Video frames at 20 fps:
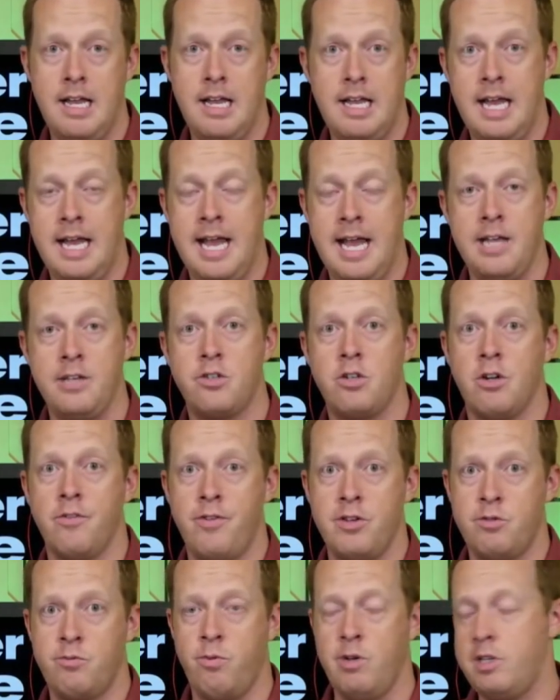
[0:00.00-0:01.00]
a, a
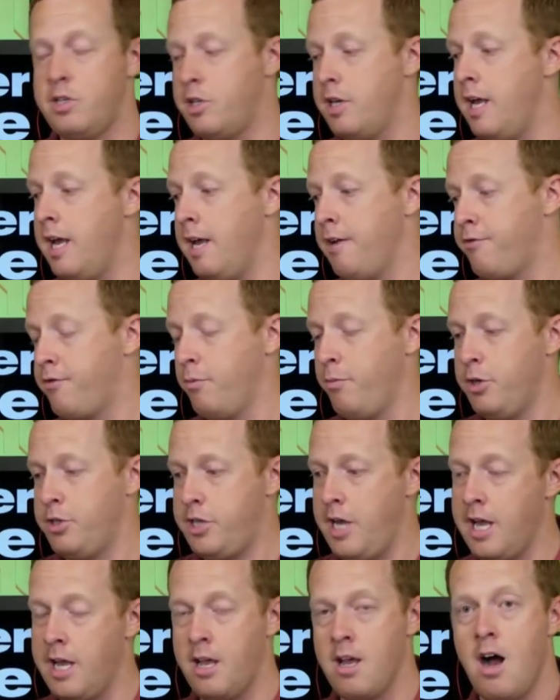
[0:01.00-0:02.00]
surface which a, from
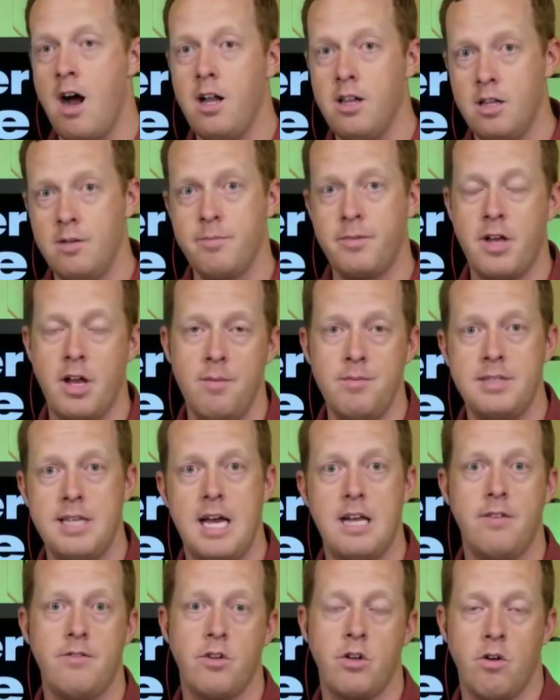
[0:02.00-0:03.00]
which a golem comes
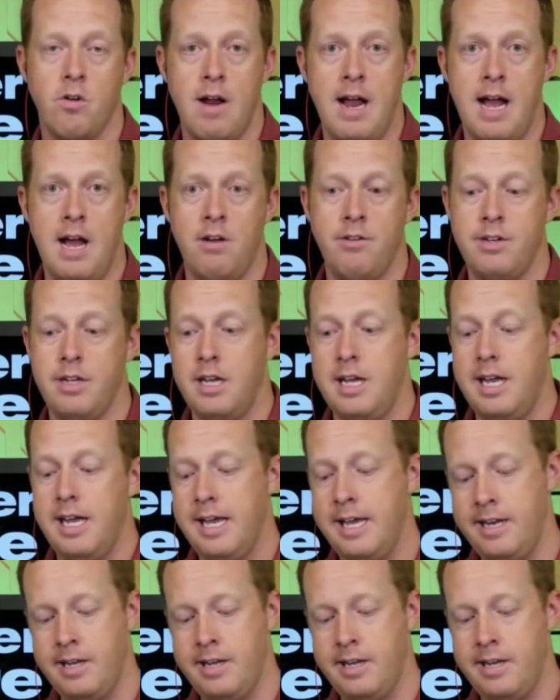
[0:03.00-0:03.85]
out of the ground right.